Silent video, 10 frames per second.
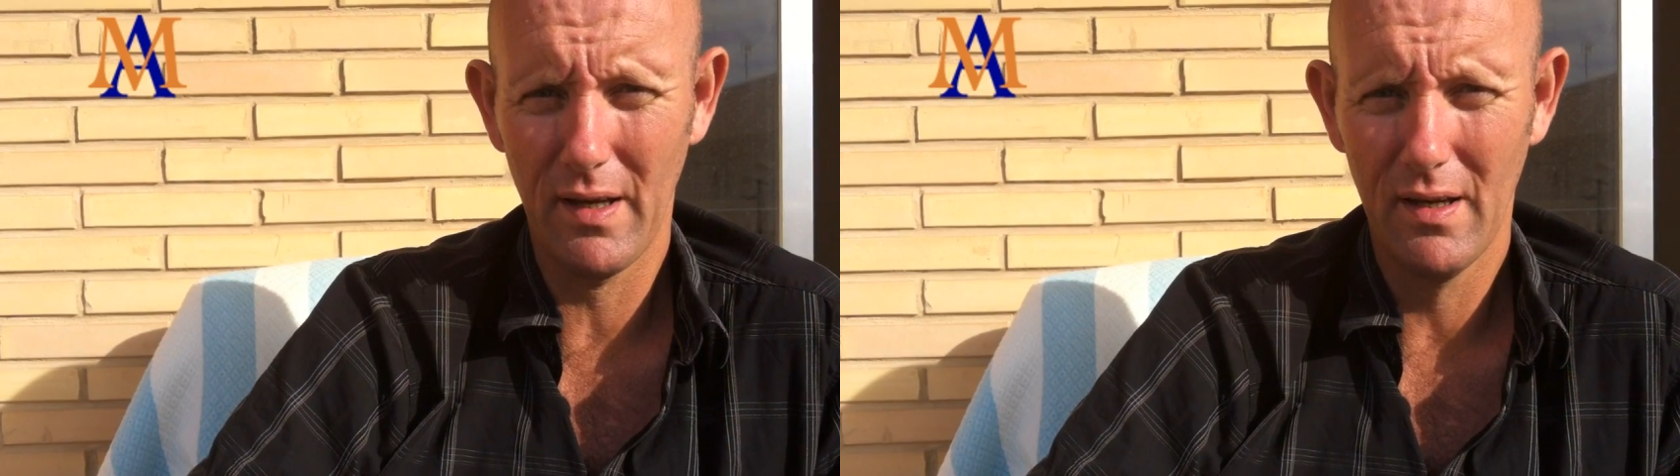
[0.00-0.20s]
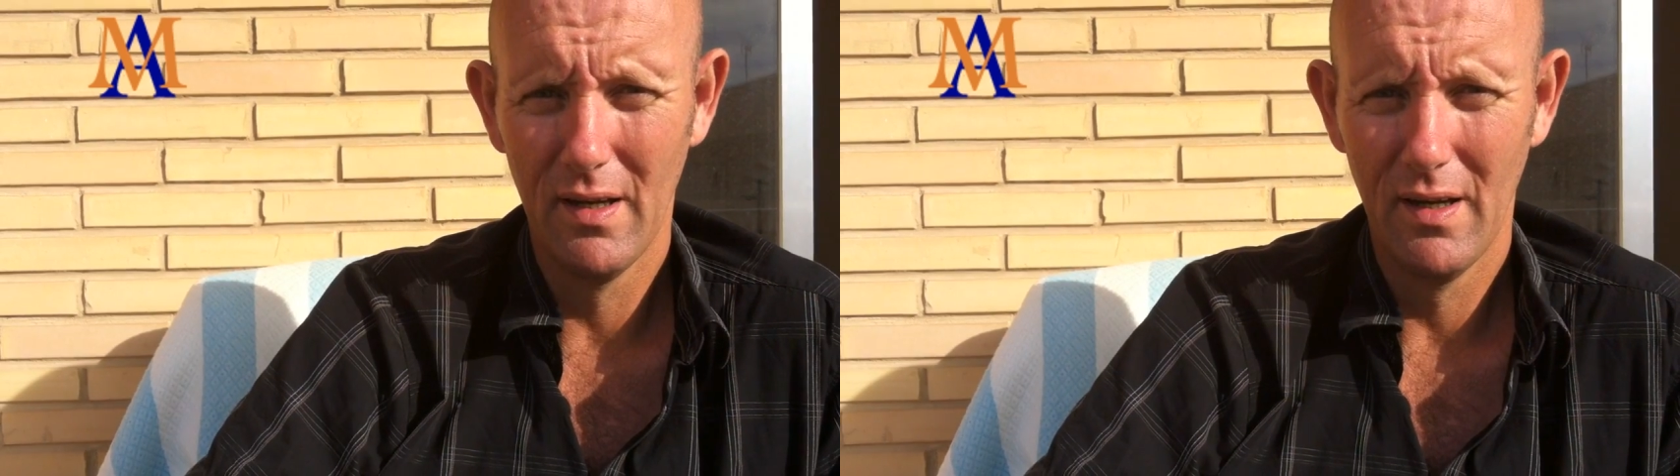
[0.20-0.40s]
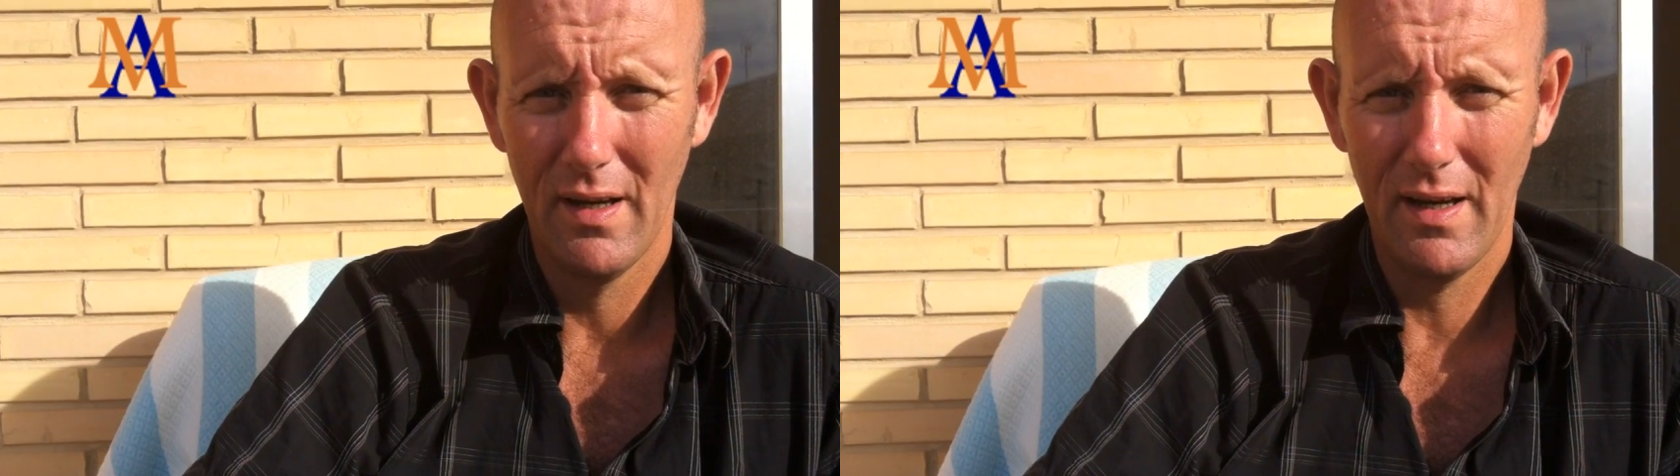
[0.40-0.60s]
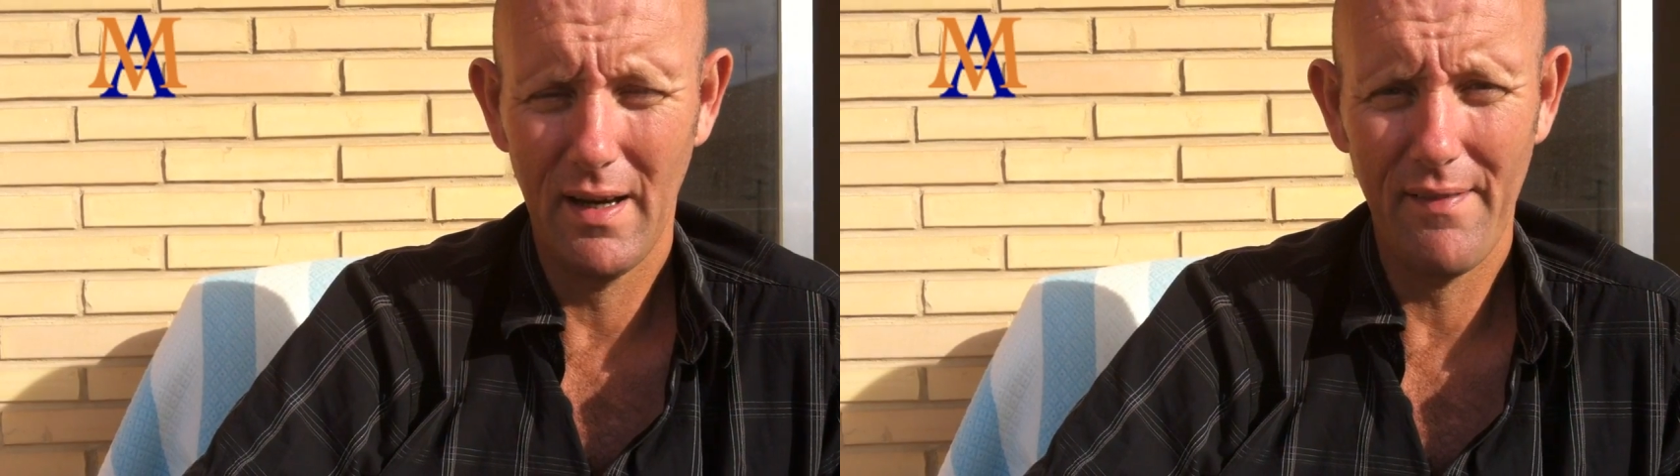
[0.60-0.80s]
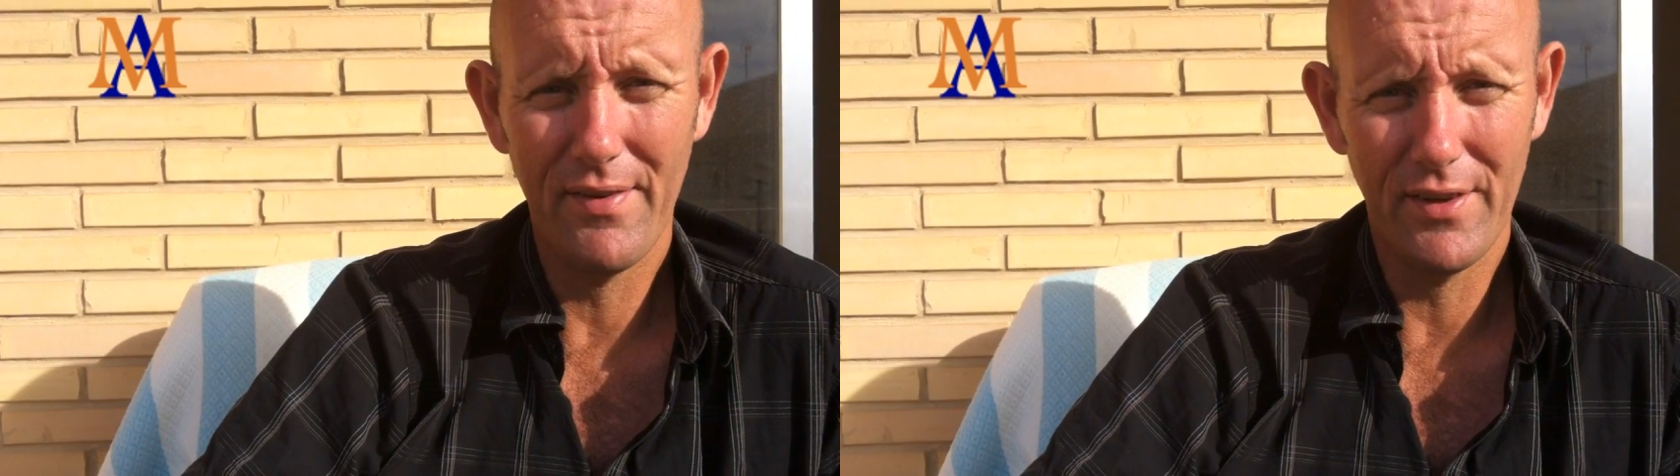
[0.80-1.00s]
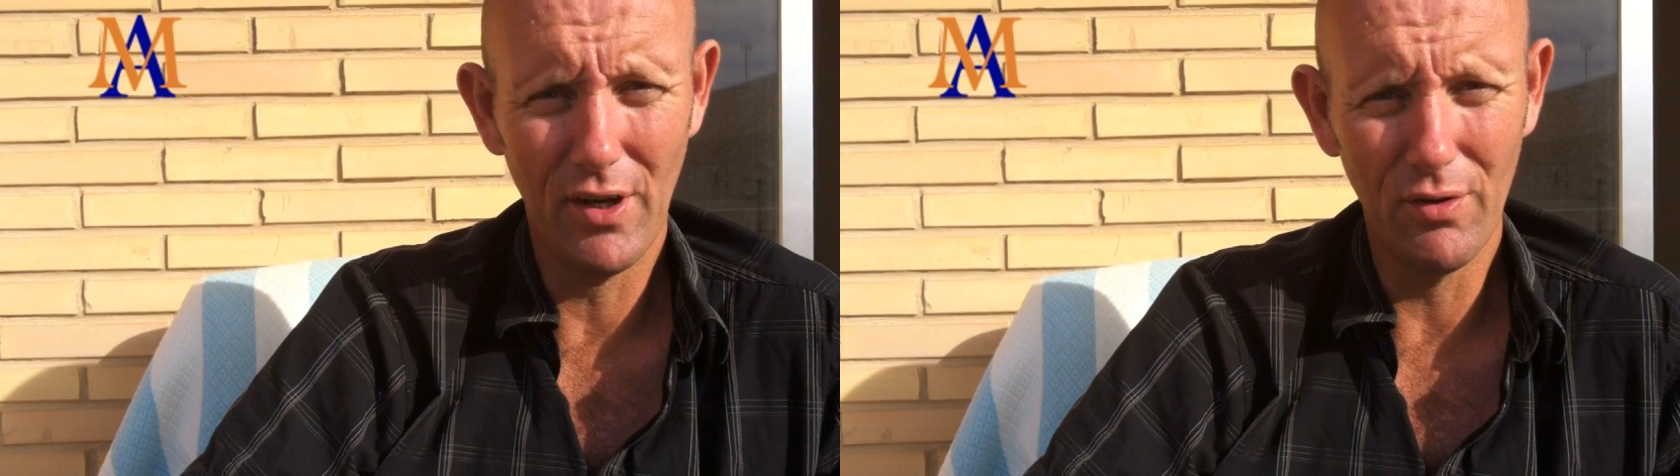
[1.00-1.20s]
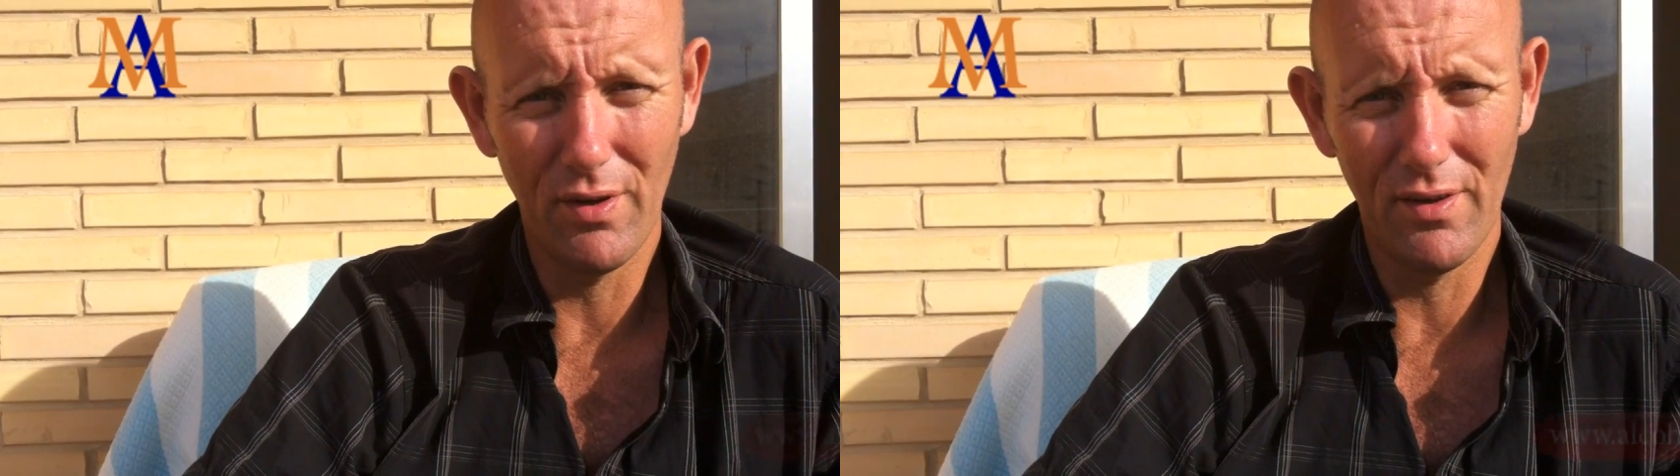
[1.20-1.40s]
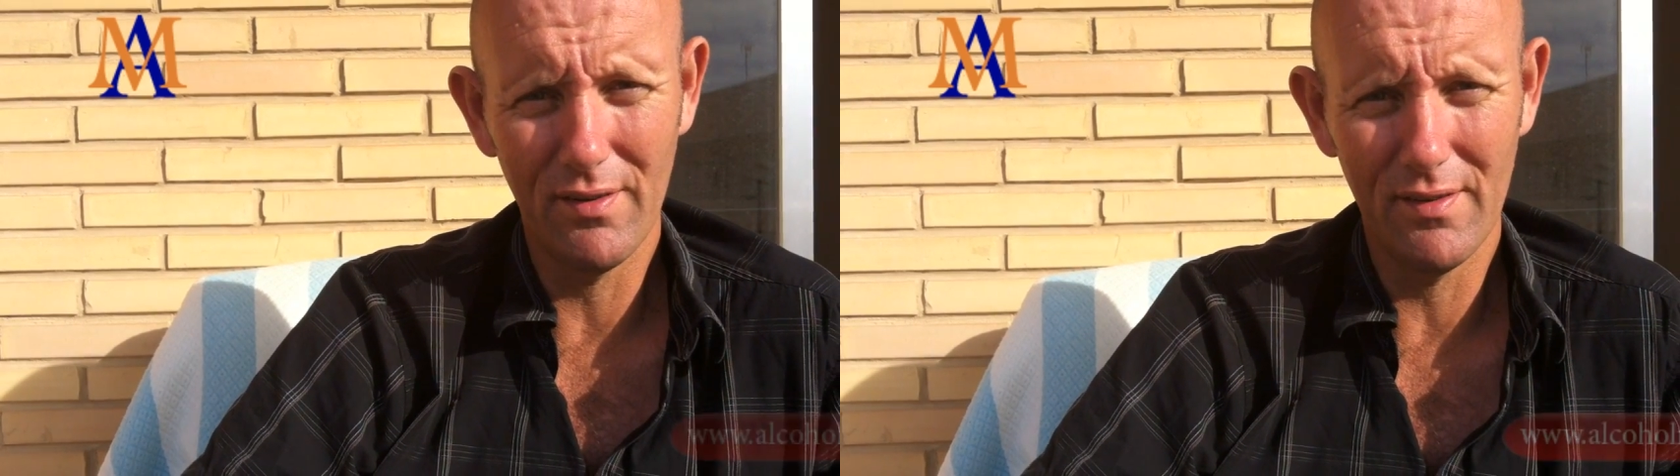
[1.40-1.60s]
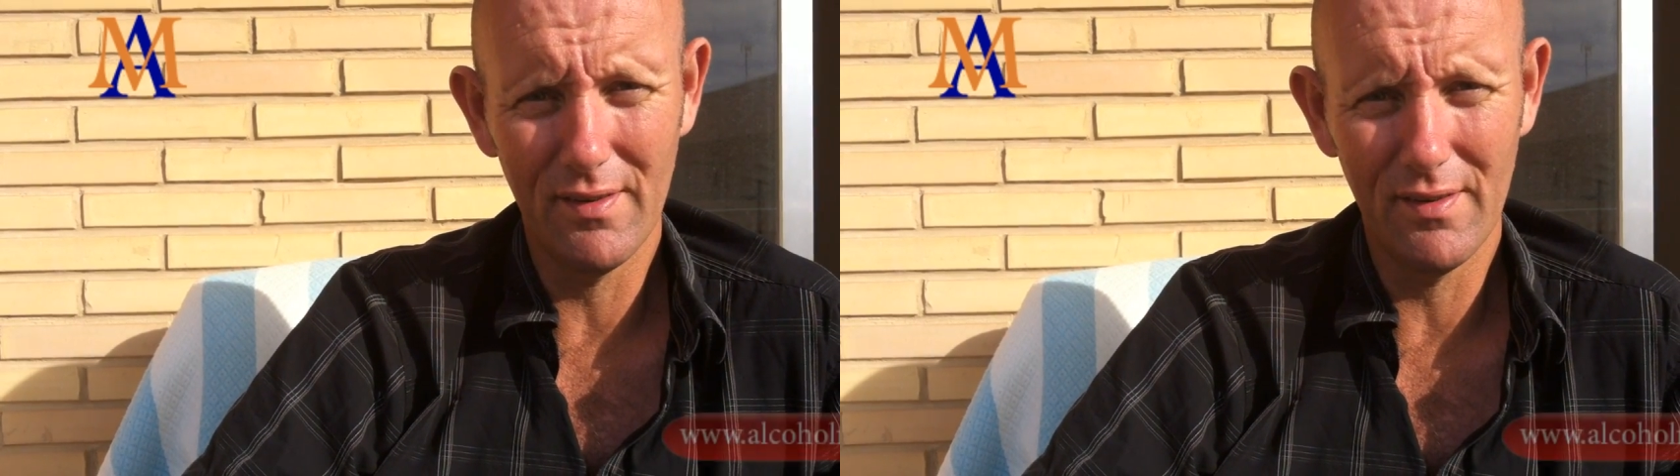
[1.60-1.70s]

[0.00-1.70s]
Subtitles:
it. If you don't